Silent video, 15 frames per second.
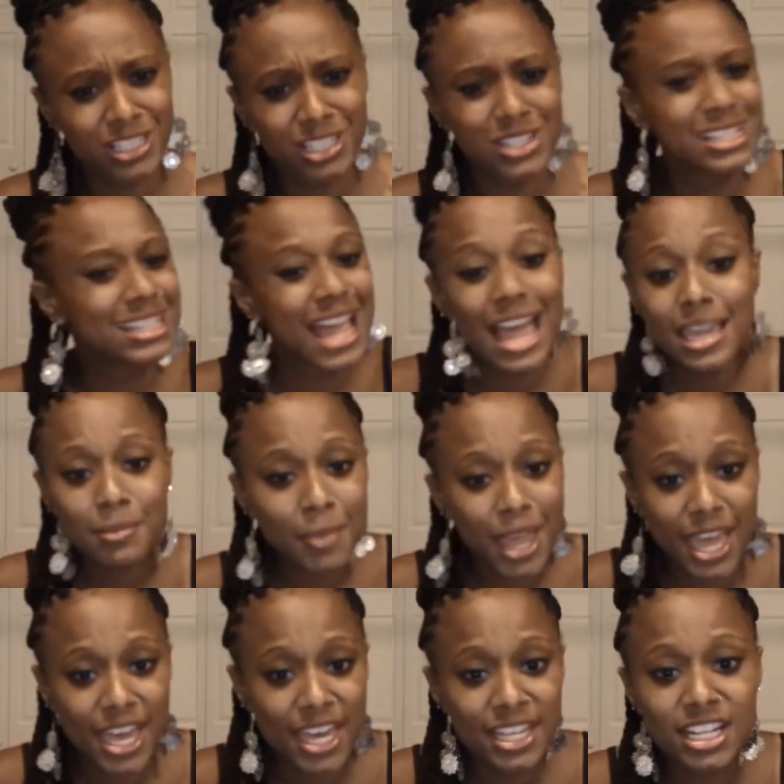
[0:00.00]
You're not in my
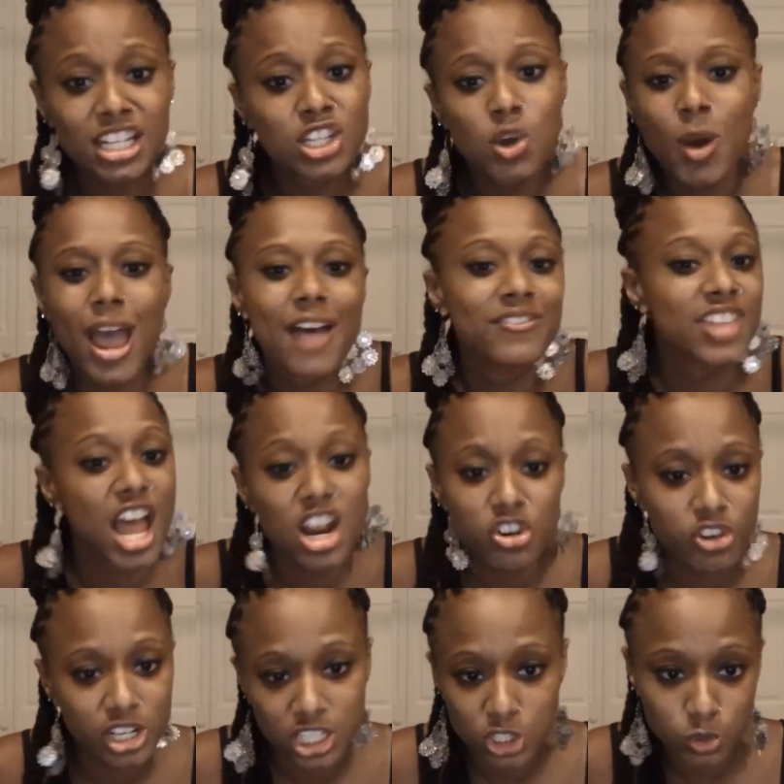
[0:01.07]
head, and though I have not
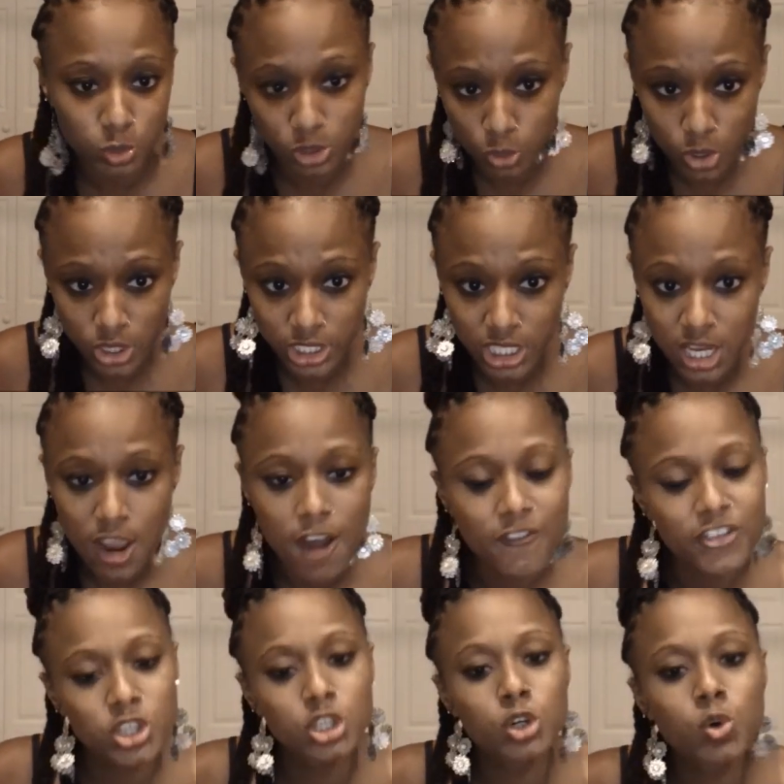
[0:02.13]
granted you authority,
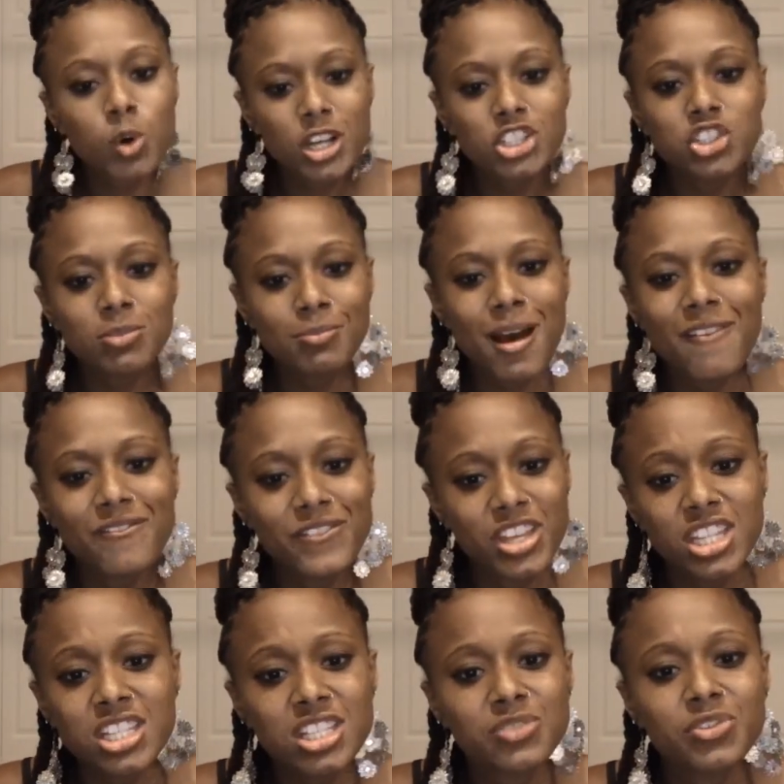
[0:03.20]
for you to question my
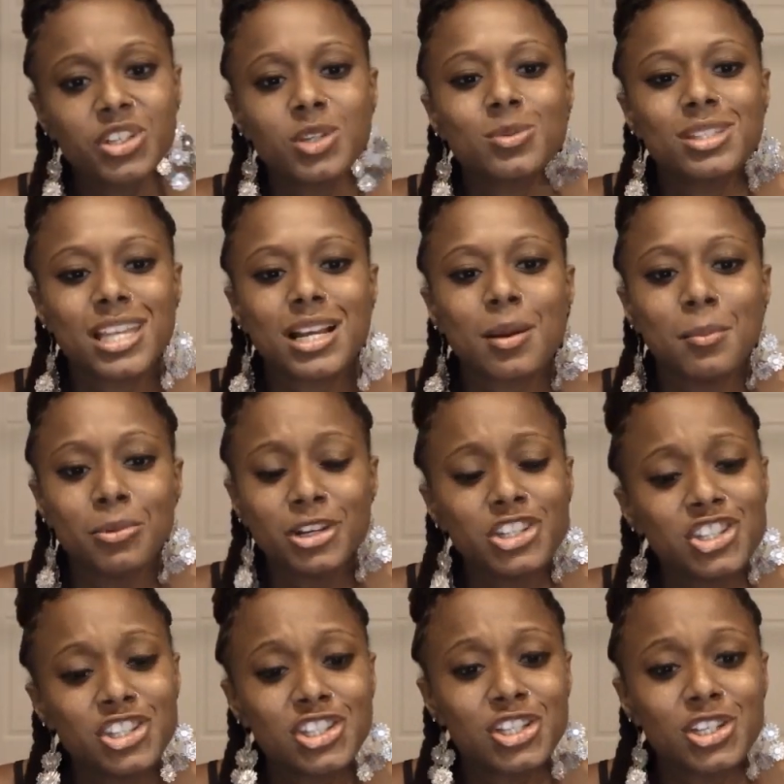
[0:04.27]
feelings for you is like a
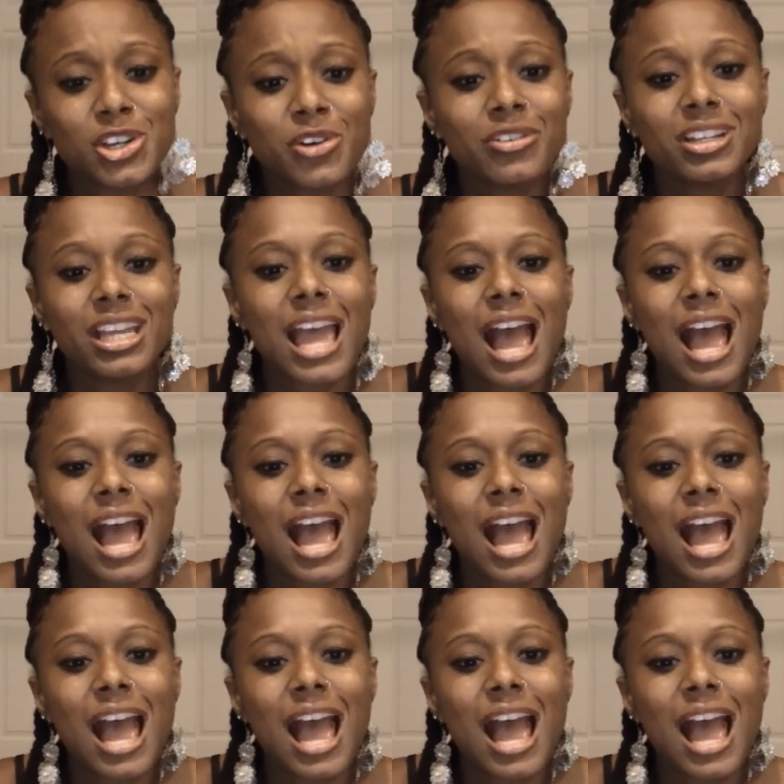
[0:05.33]
breach in security.